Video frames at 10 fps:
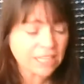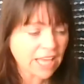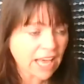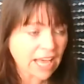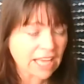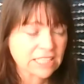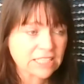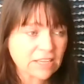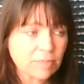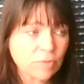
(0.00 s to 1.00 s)
And
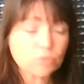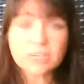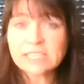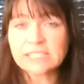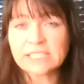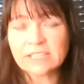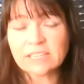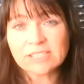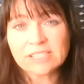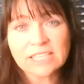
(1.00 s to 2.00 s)
more recently, the
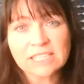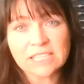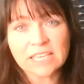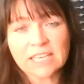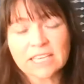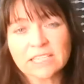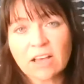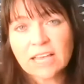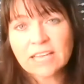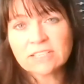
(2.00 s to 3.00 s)
last 6 years,
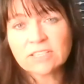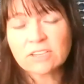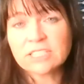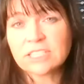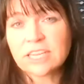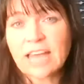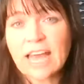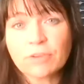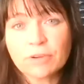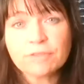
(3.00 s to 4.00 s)
I started an
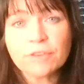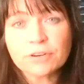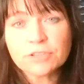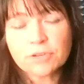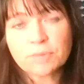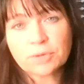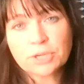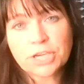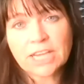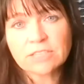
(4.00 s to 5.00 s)
agroforestry
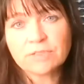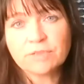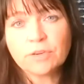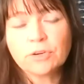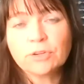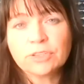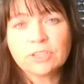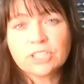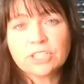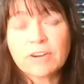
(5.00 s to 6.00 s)
project for
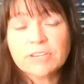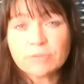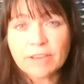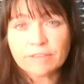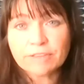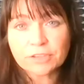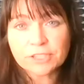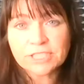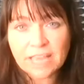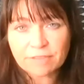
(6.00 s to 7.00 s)
the charity
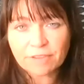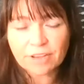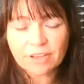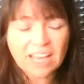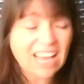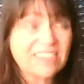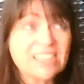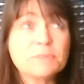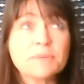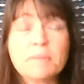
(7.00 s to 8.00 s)
Rainforest Saver. And
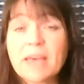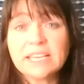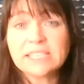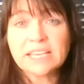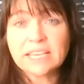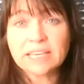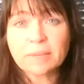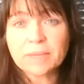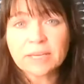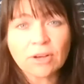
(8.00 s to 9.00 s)
that's been
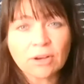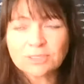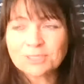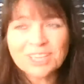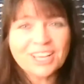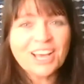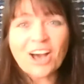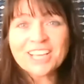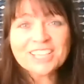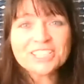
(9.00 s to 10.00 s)
amazing because
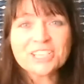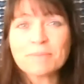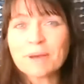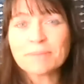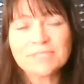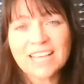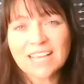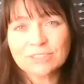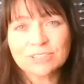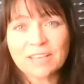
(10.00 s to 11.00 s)
I can jump up and
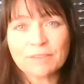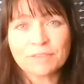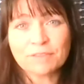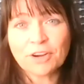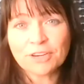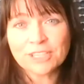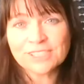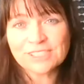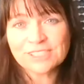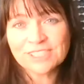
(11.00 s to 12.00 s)
down, save the forests.